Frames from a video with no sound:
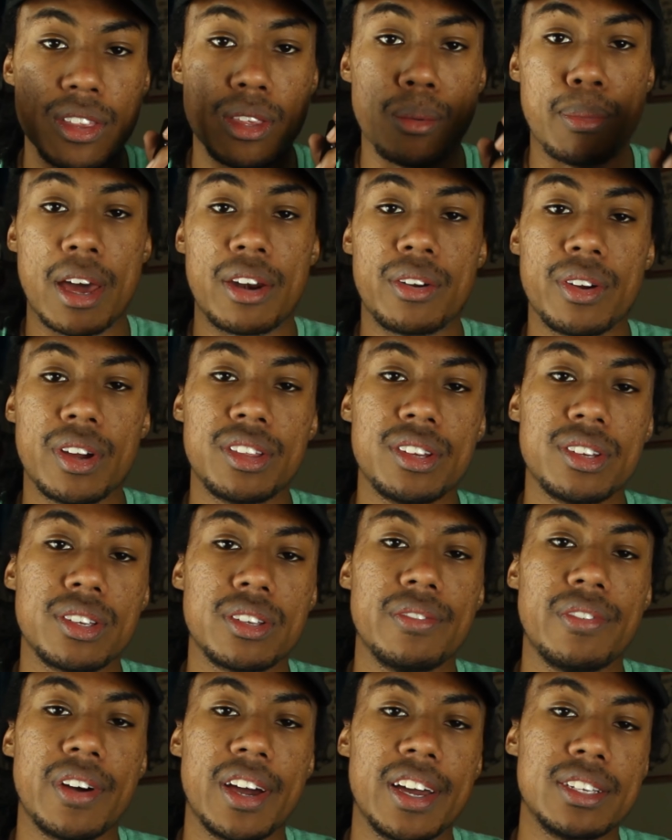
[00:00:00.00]
The battery on this
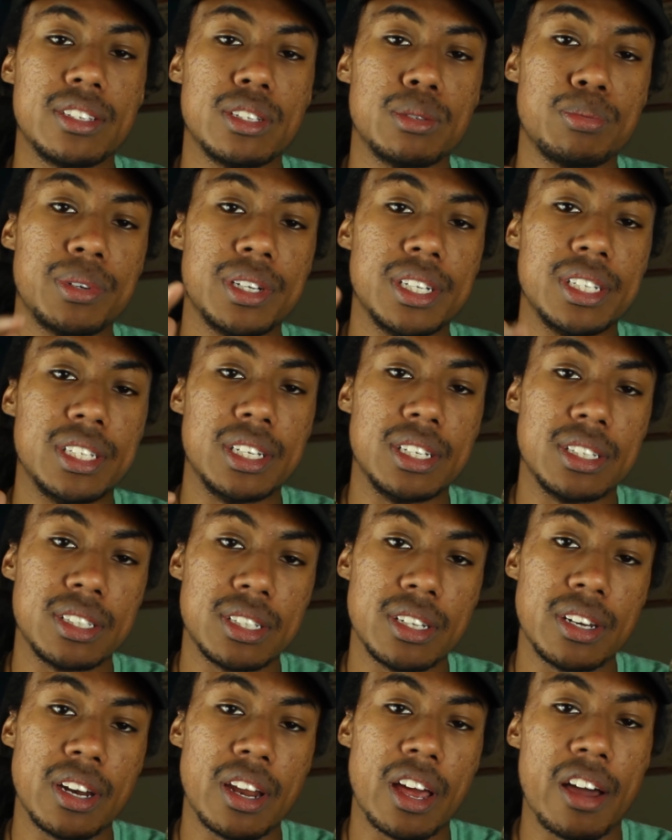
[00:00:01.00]
device is pretty
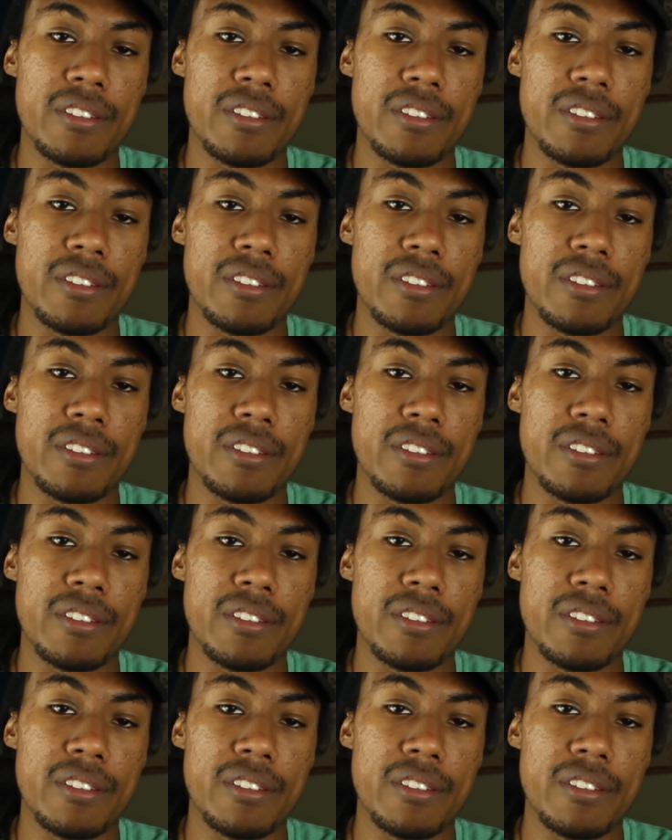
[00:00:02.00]
decent.